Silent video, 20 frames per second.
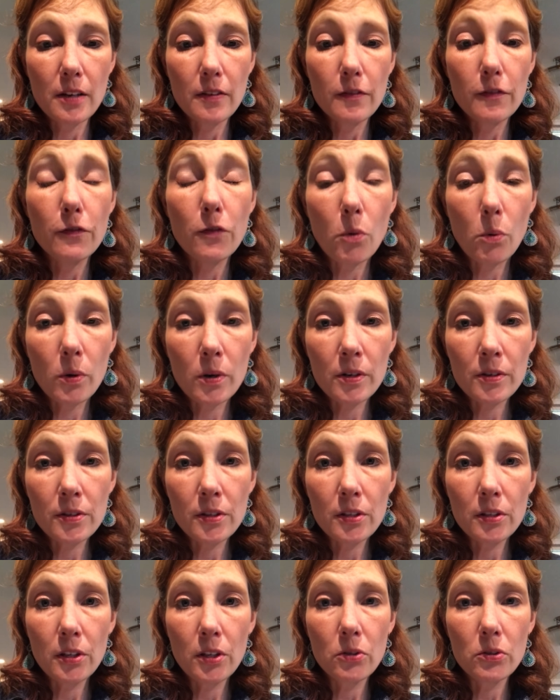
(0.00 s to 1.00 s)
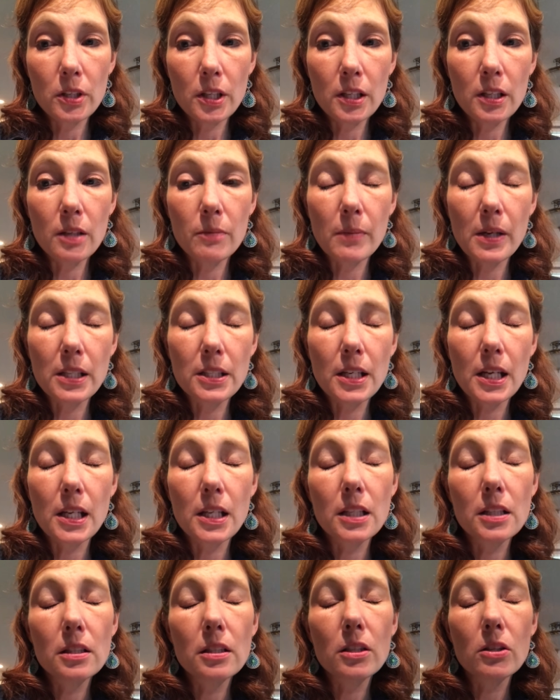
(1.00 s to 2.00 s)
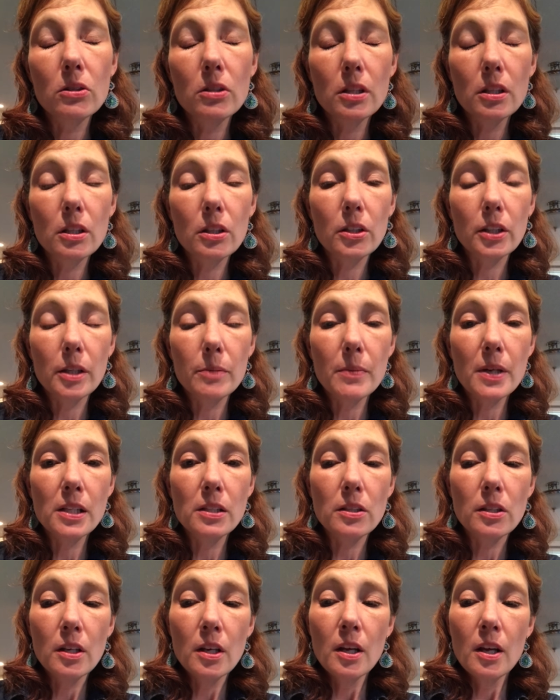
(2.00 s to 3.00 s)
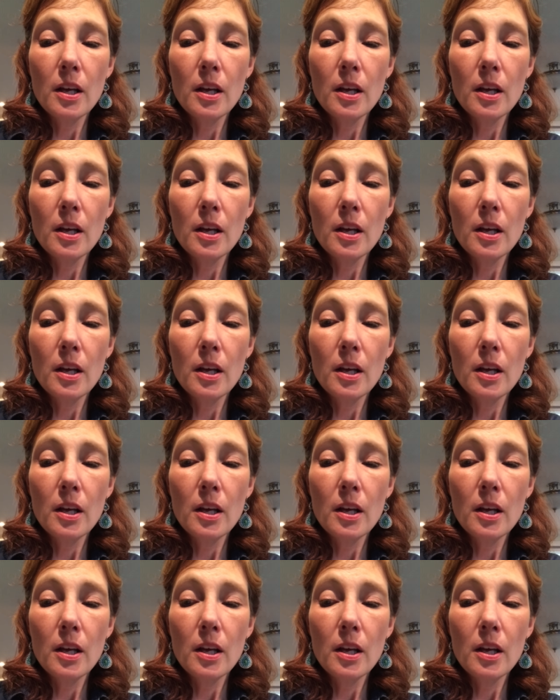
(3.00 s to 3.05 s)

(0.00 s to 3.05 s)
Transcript: for the union and maintaining the union agreement.